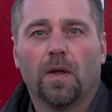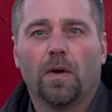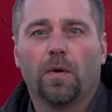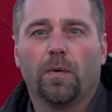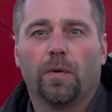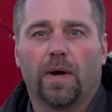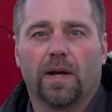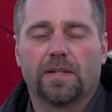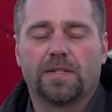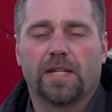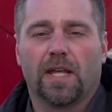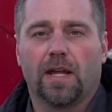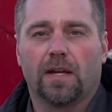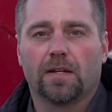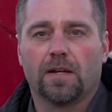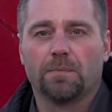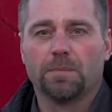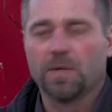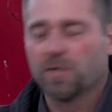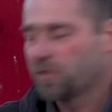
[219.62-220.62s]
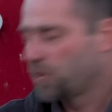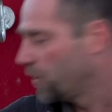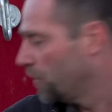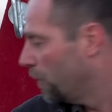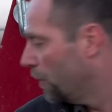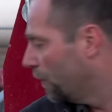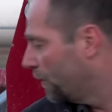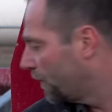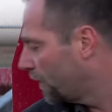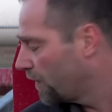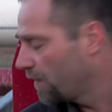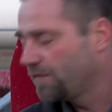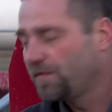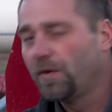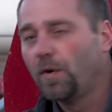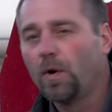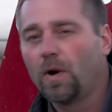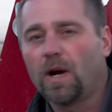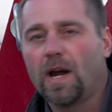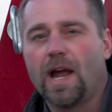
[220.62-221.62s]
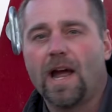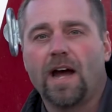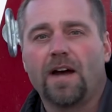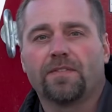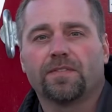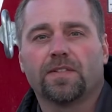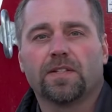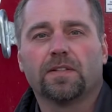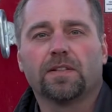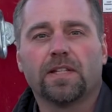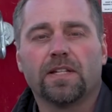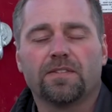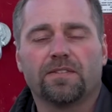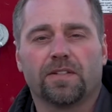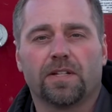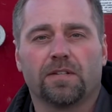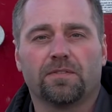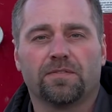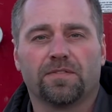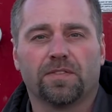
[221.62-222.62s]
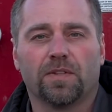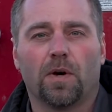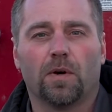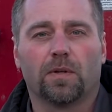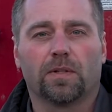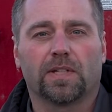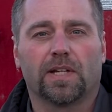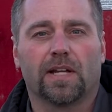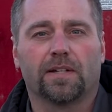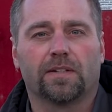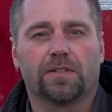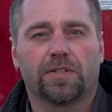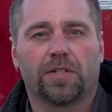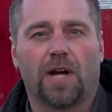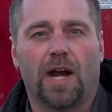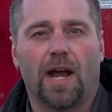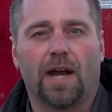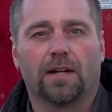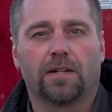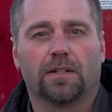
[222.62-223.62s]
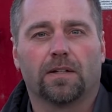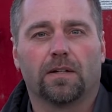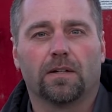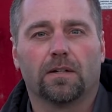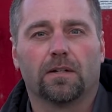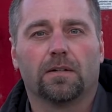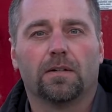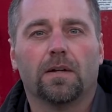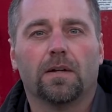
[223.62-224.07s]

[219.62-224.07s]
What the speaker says: We want to take number two for the fore aft and leave it in float on the tractor,